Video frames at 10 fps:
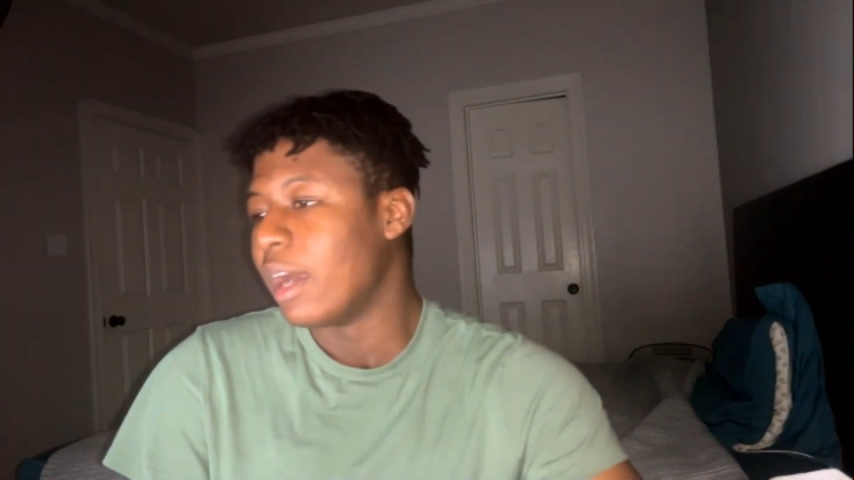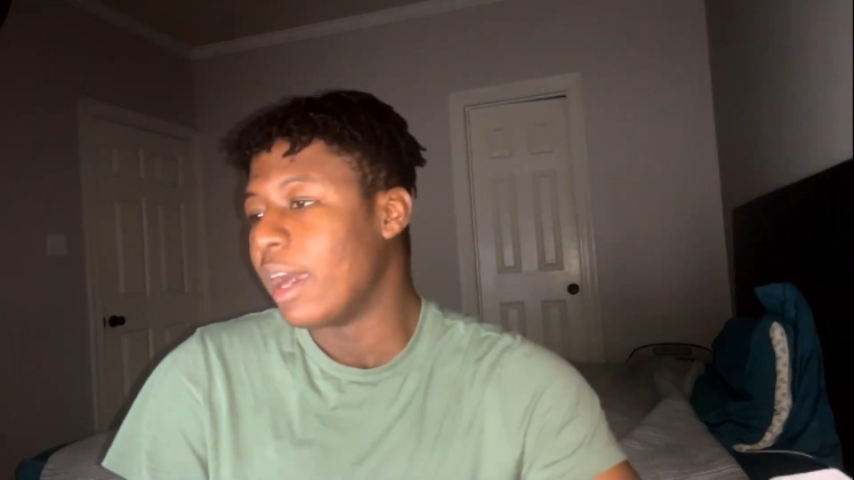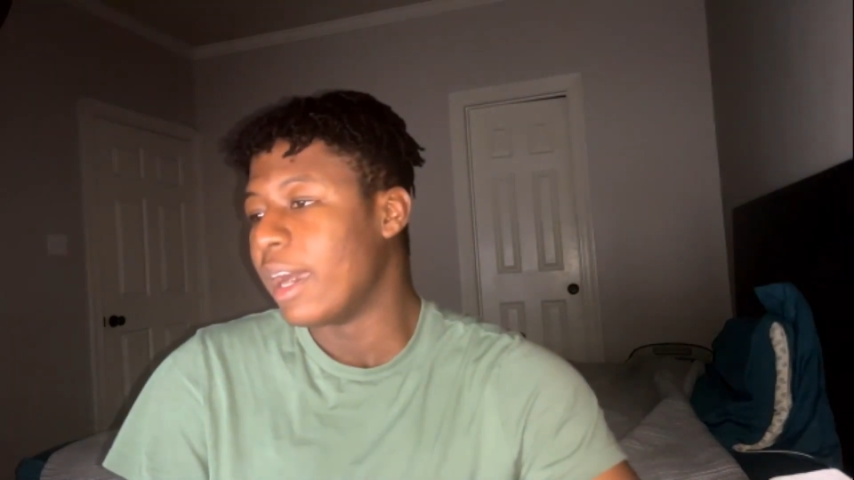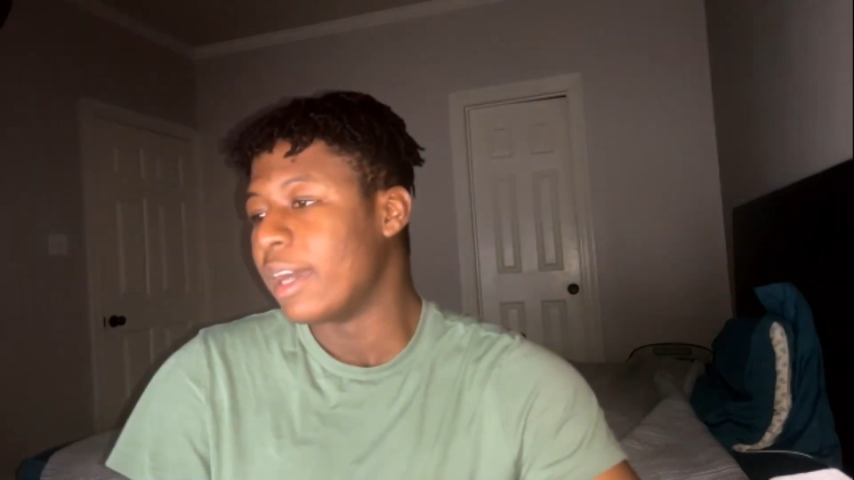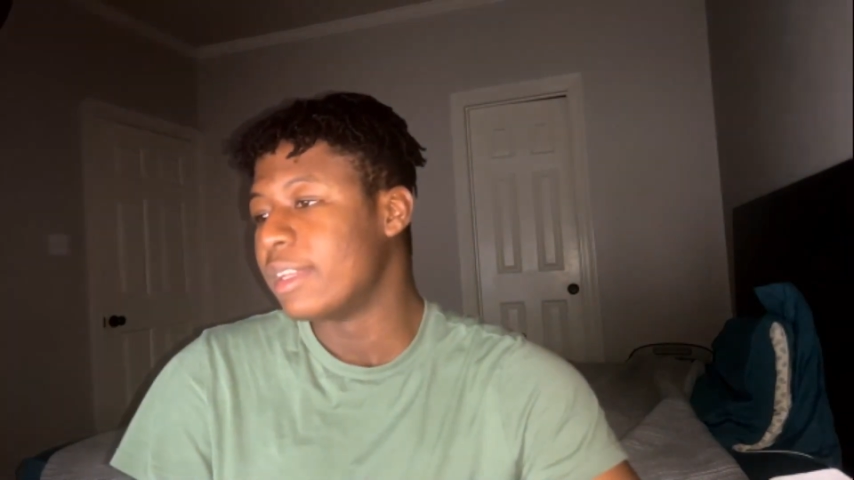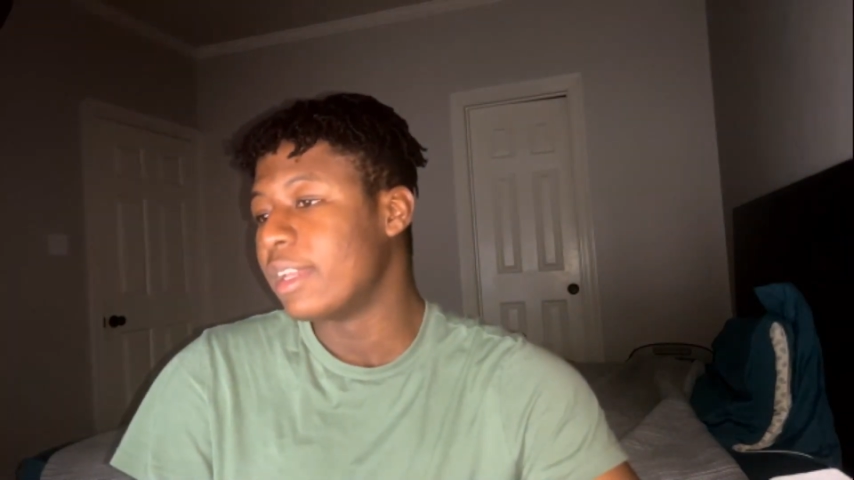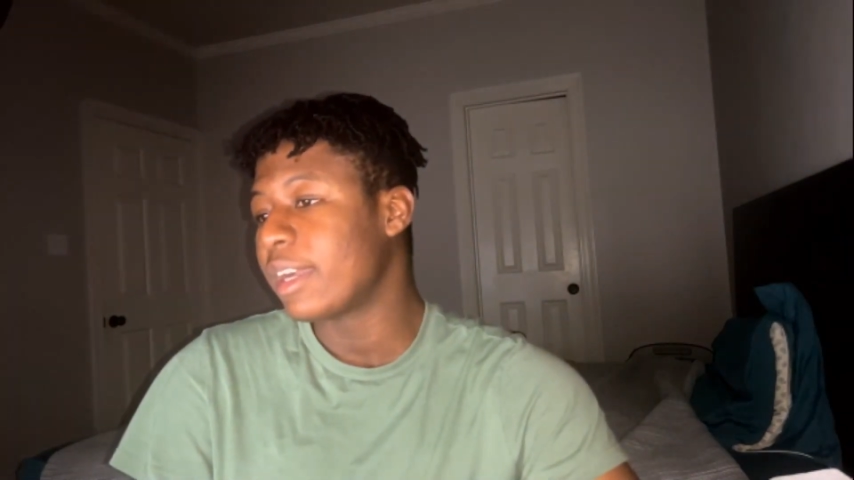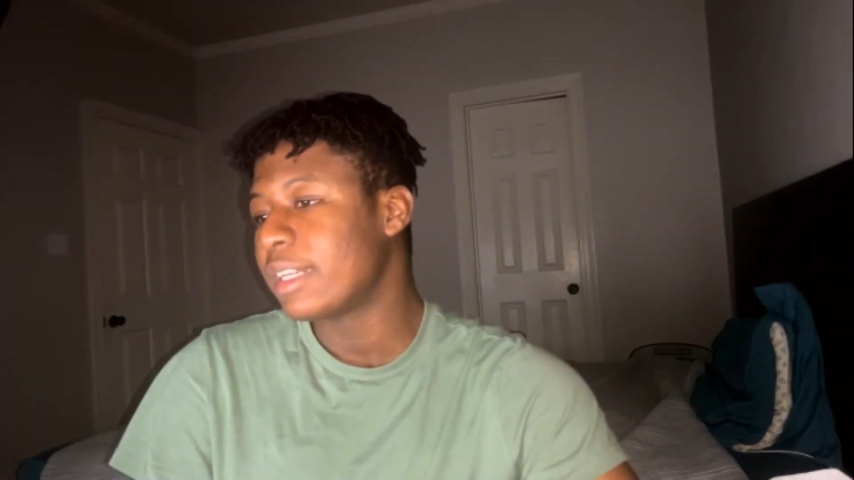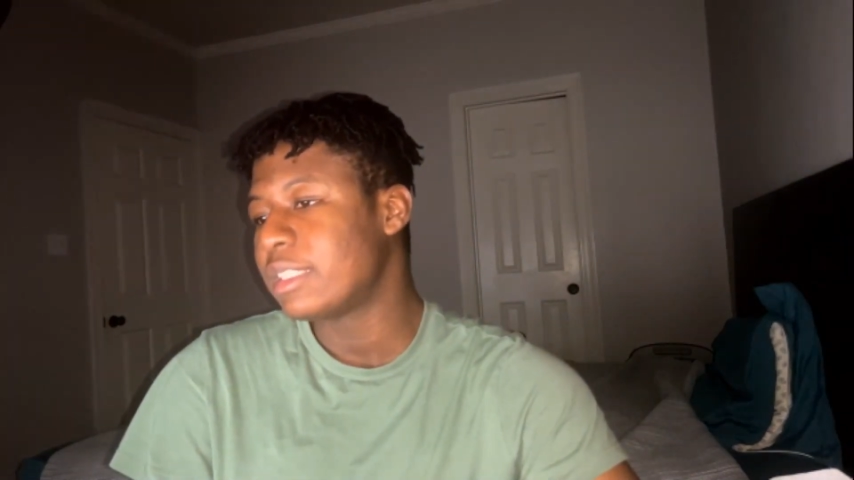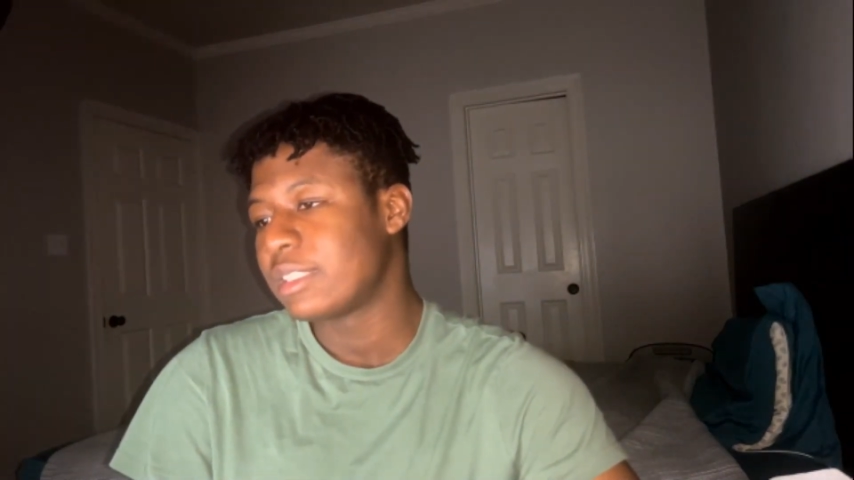The
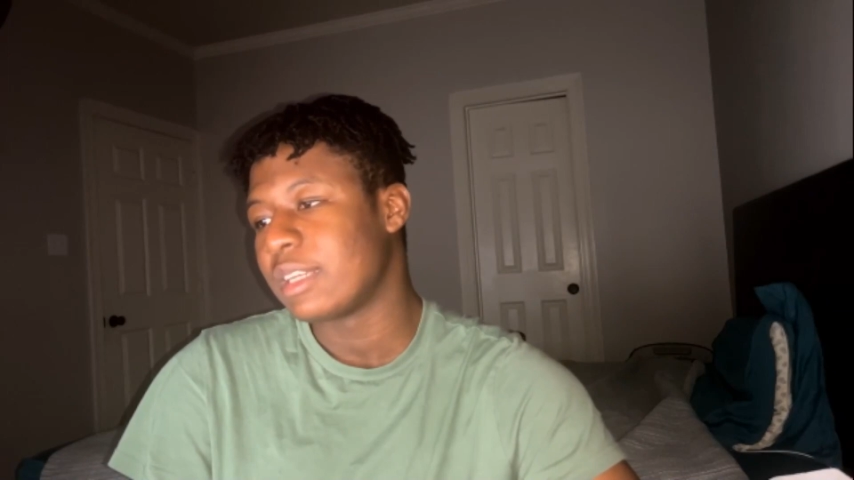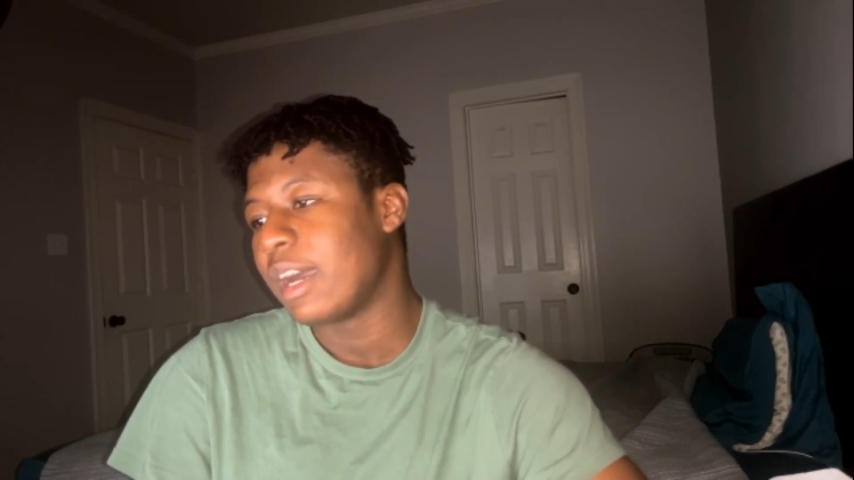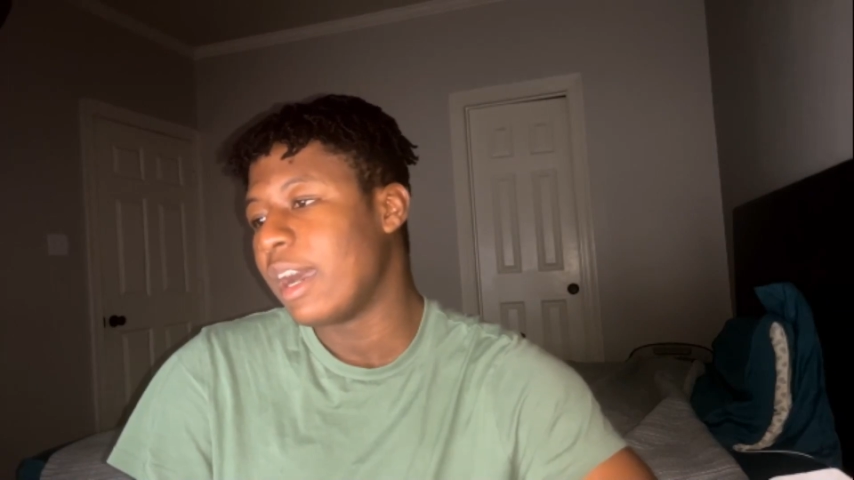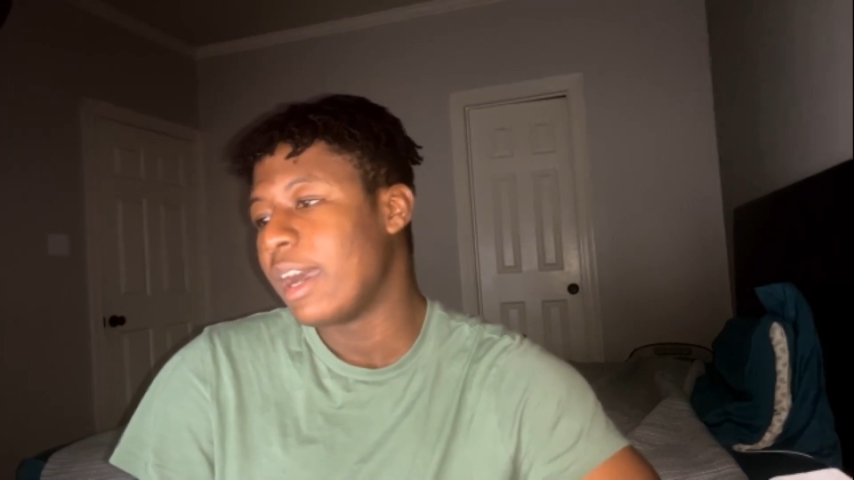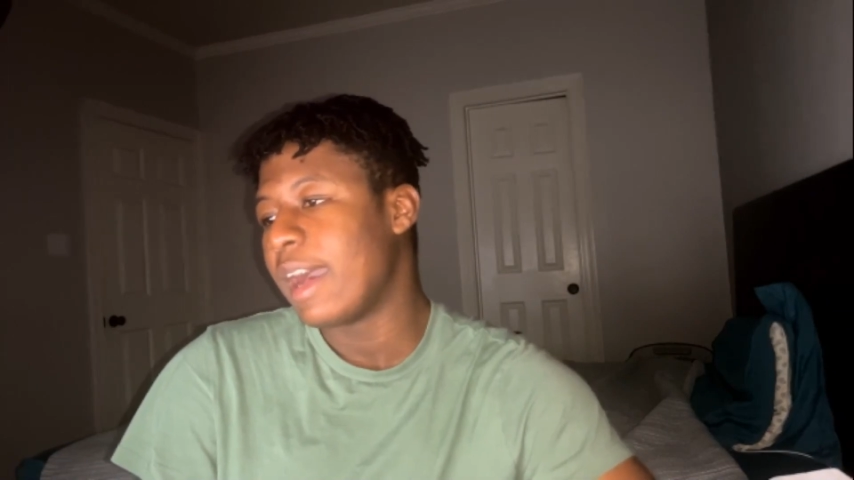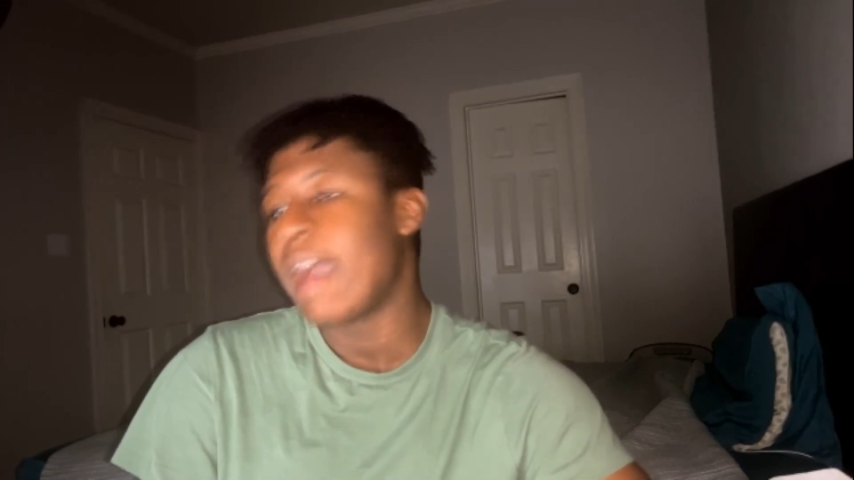Nuggets. I